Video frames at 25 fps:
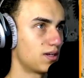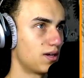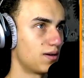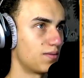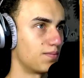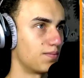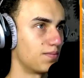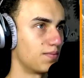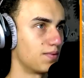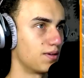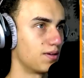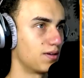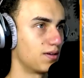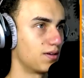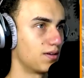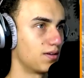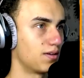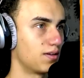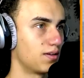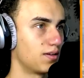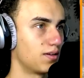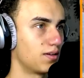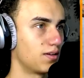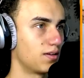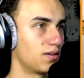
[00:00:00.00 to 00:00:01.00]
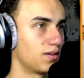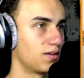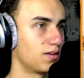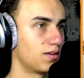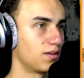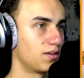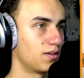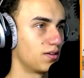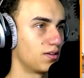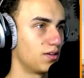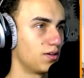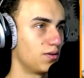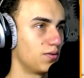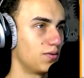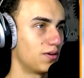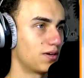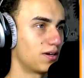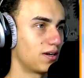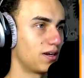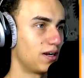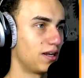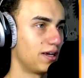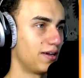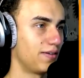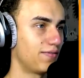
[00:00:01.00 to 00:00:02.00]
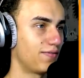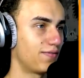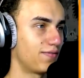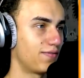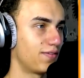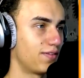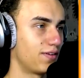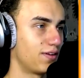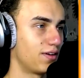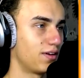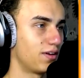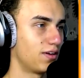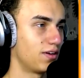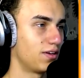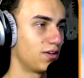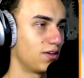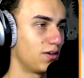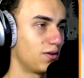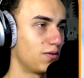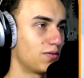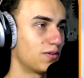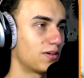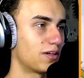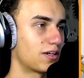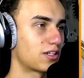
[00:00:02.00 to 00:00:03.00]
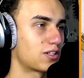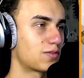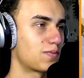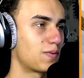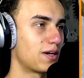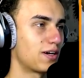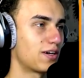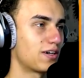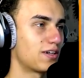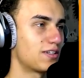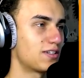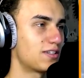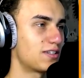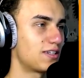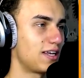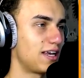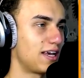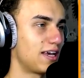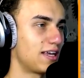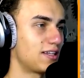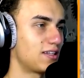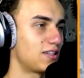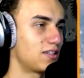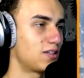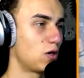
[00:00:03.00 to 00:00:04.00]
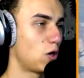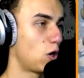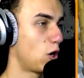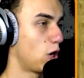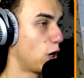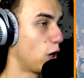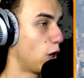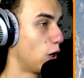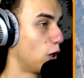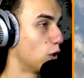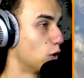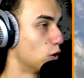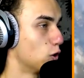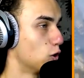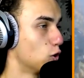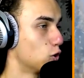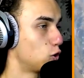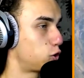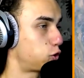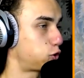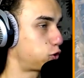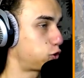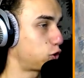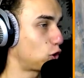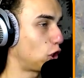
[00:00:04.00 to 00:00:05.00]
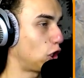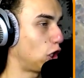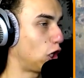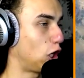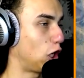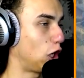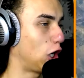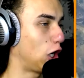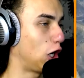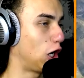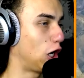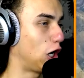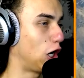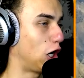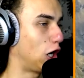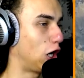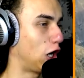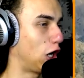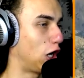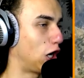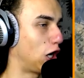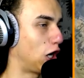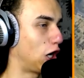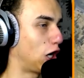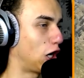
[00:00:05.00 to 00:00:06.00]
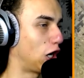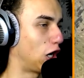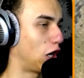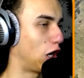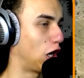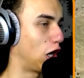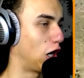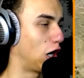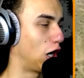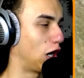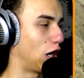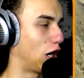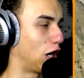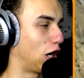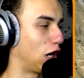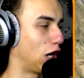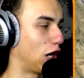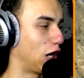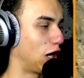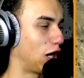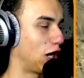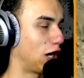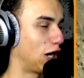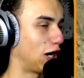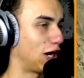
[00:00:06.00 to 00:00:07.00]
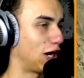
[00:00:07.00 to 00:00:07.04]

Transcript: I want to experience the end. You want to live? You want to experience the end? You've got this. Ah! That was brutal.